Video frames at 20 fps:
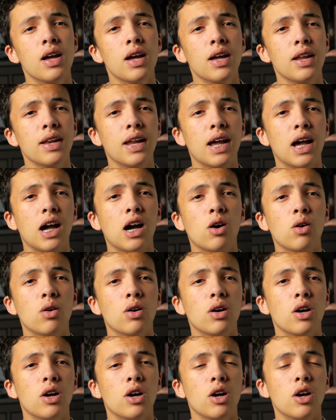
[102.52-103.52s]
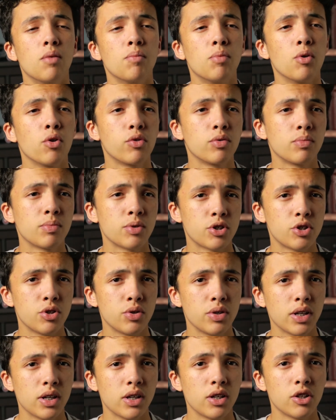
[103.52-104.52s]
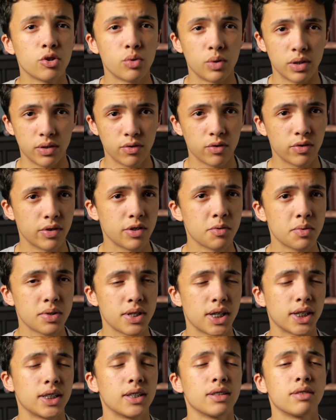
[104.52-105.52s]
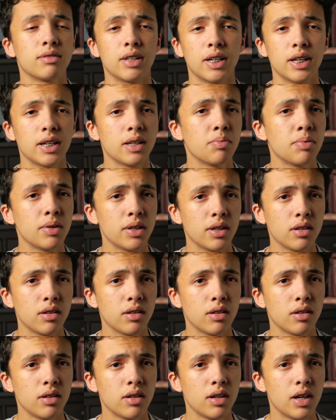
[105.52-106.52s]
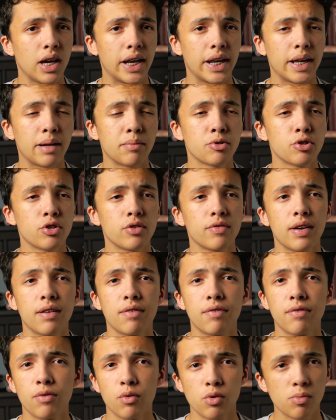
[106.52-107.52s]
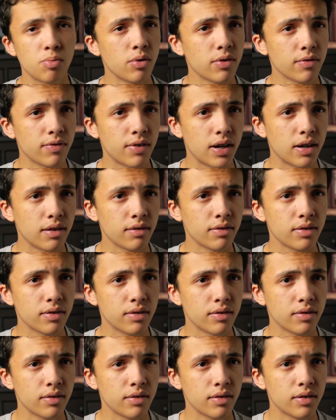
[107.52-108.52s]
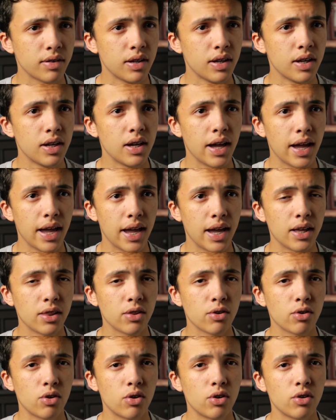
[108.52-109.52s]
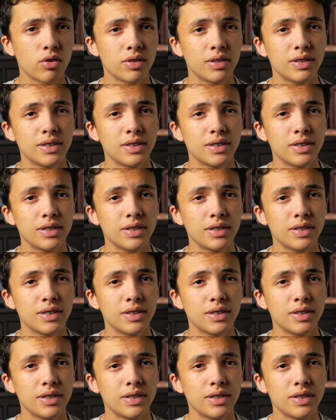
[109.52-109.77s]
Now, both of them are shooting 24 frames per second, 1080p, an aperture of f4.5, and they're all